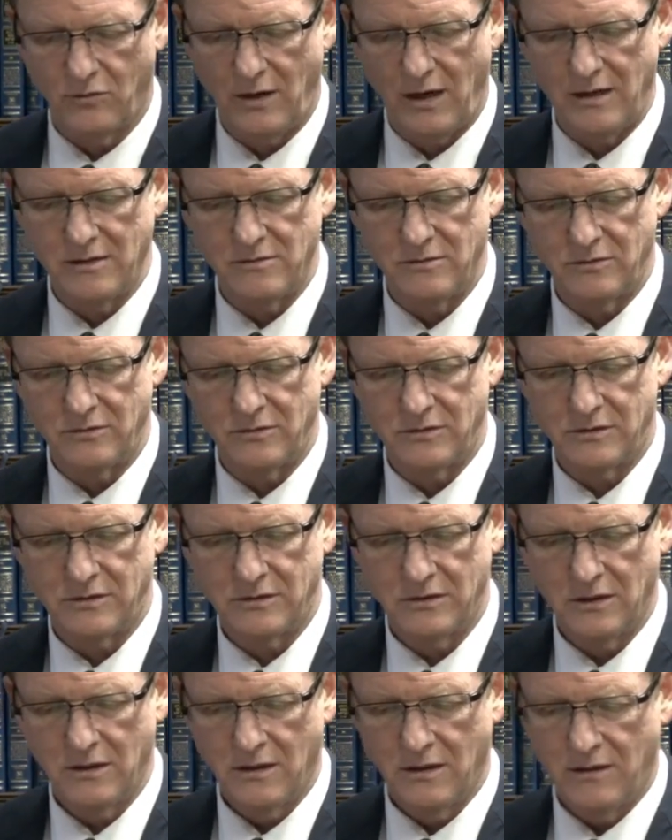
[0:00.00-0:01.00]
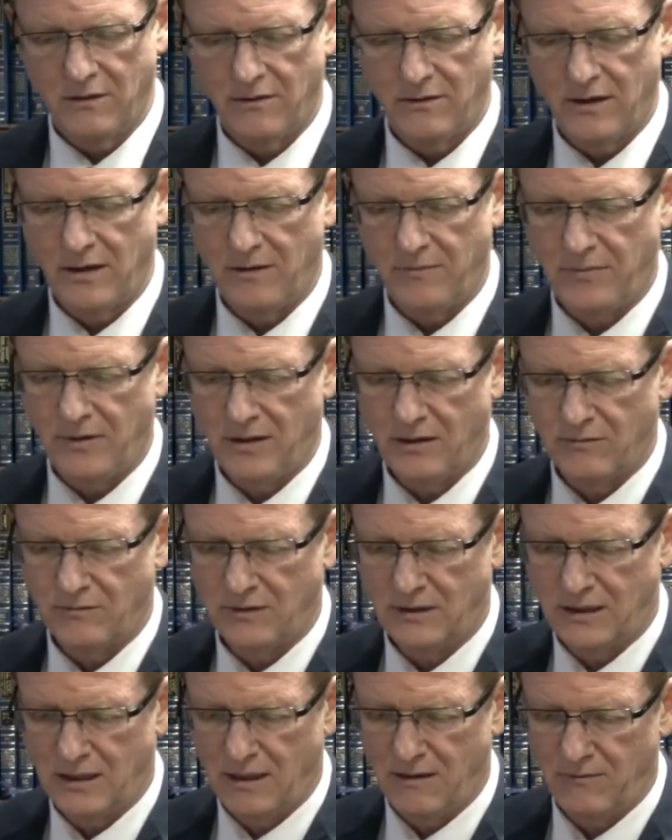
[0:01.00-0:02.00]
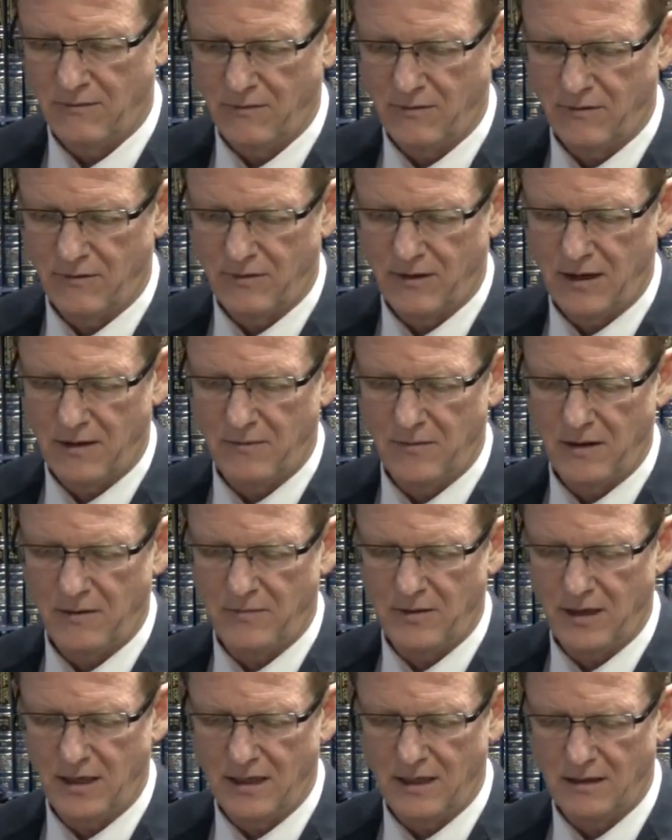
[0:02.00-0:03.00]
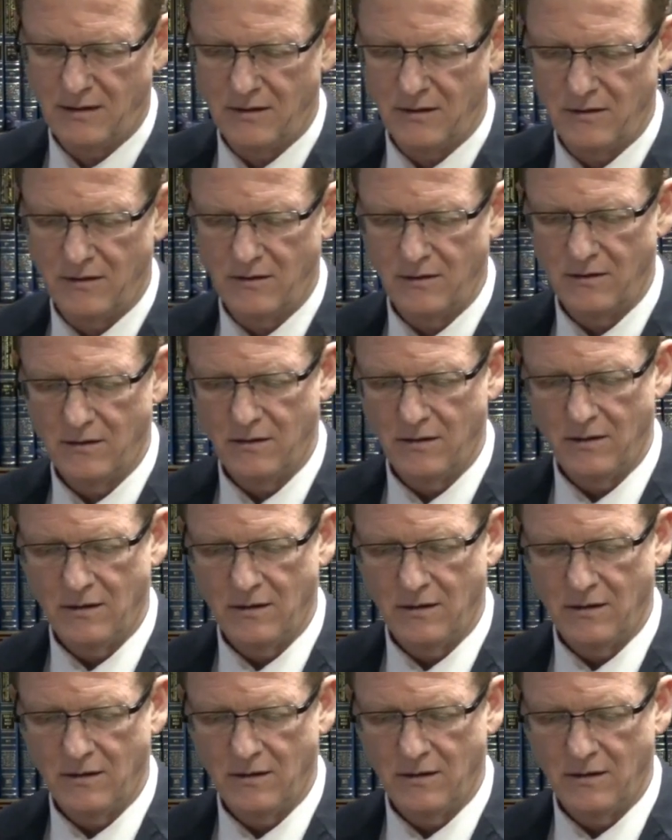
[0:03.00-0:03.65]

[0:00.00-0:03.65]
Once they are being redeemed, they may be eaten.